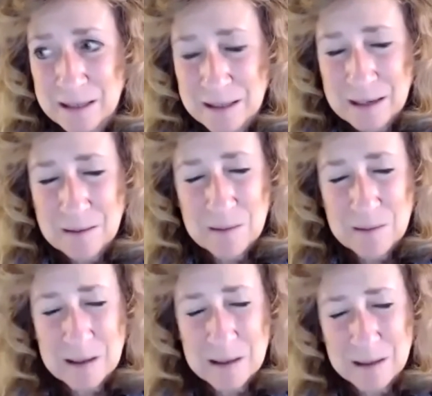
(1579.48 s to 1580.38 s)
how
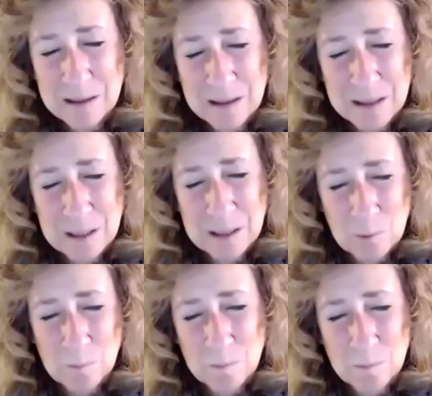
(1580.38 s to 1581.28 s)
I I
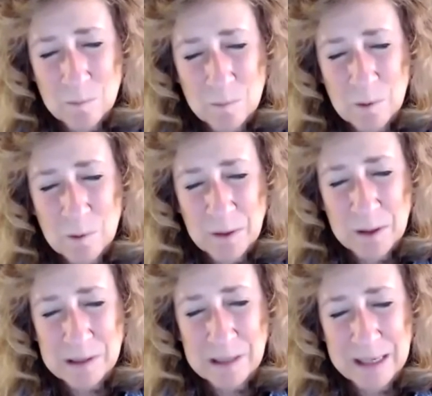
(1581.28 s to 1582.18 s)
deal with
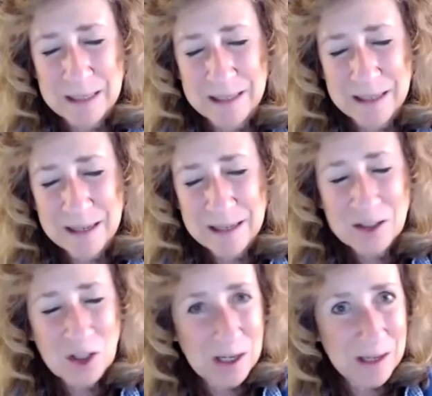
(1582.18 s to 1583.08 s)
this. I
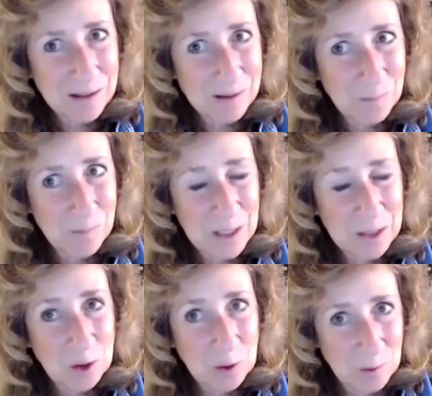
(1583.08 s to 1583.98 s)
channel my mm-hmm.
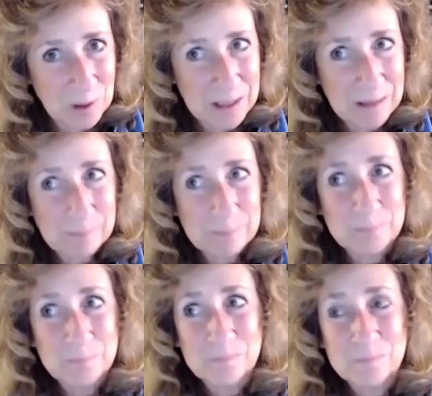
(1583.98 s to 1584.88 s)
joy.
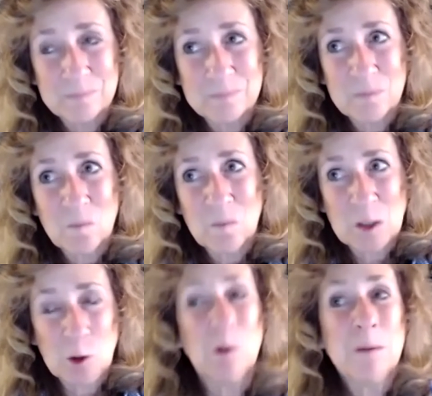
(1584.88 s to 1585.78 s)
My
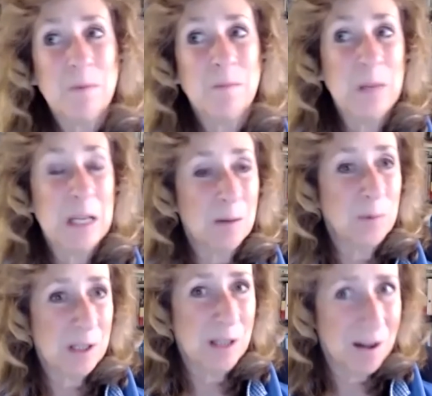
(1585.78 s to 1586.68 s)
joy becomes
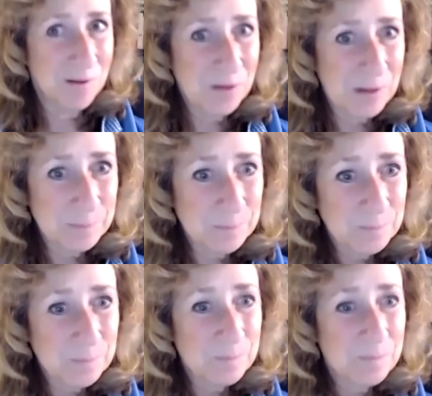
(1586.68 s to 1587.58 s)
love.
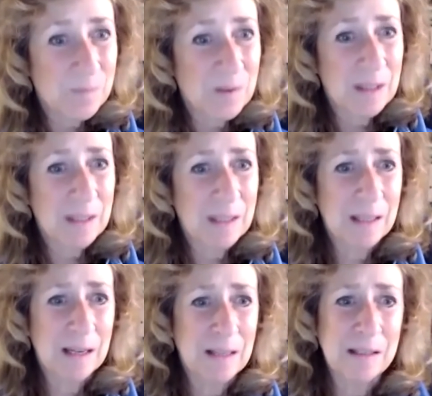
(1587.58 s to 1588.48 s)
Yeah, that's
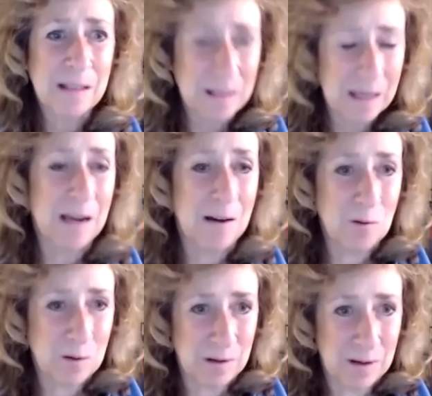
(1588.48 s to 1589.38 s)
great. I send
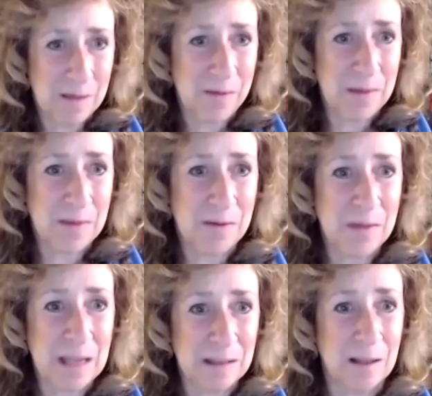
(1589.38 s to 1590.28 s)
out
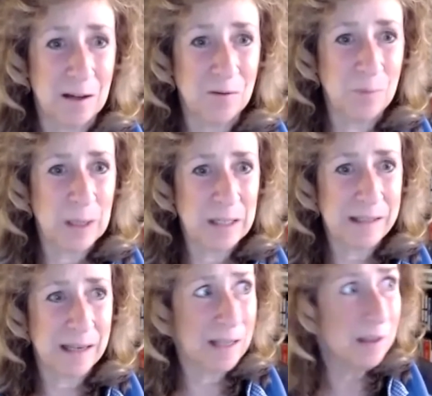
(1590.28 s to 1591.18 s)
that love by
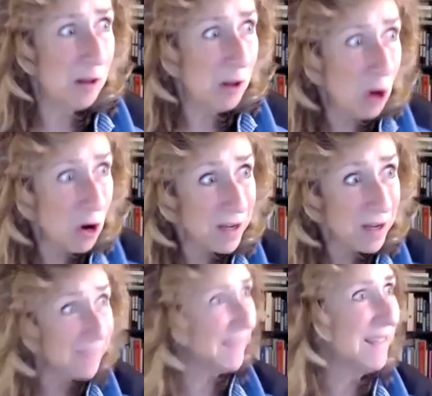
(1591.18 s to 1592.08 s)
saying, look
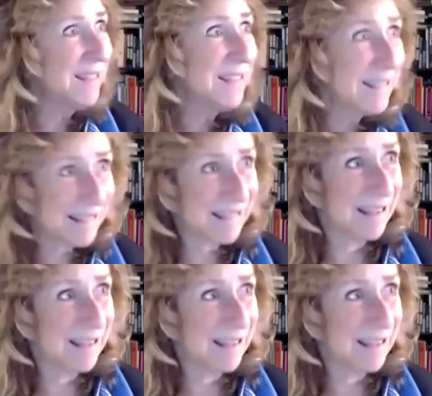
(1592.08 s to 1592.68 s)
at this